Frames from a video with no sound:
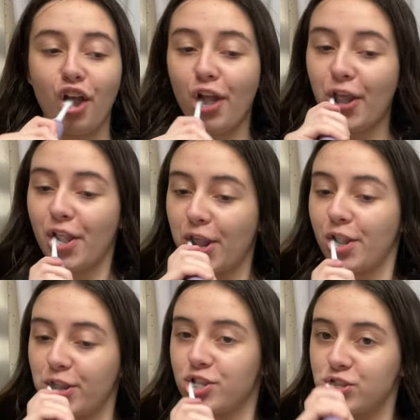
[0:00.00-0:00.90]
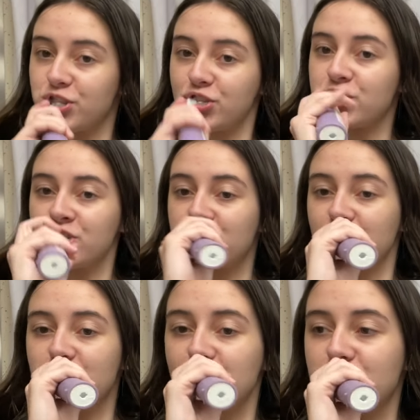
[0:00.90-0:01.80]
I don't know, I just feel like
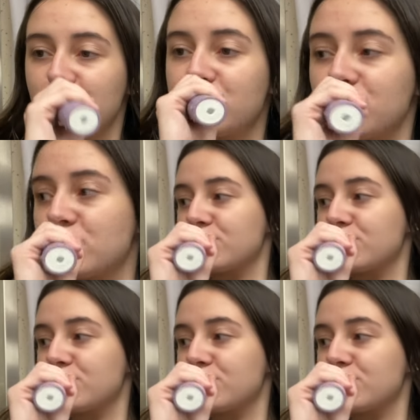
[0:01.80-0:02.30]
brushing your teeth